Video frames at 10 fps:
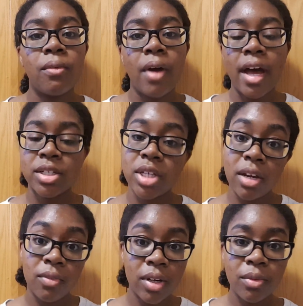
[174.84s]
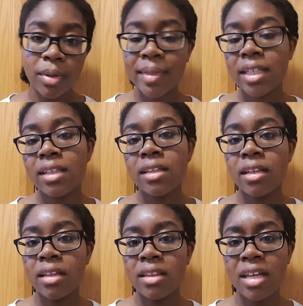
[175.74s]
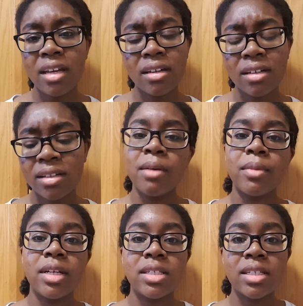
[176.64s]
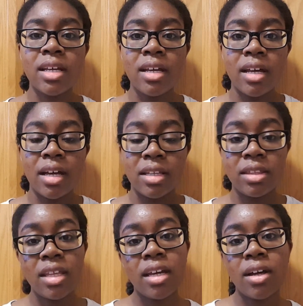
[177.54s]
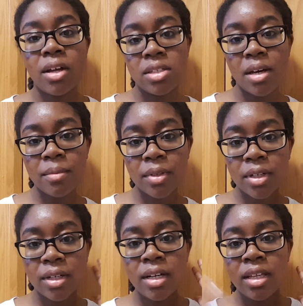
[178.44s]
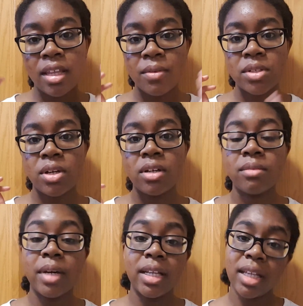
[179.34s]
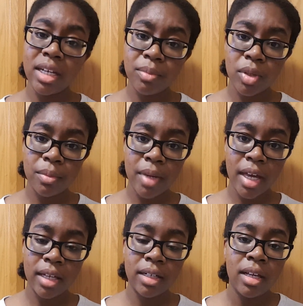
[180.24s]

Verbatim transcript: #ReadWomen thing, but it's a thing on Tumblr that was started by Lady Book Mad,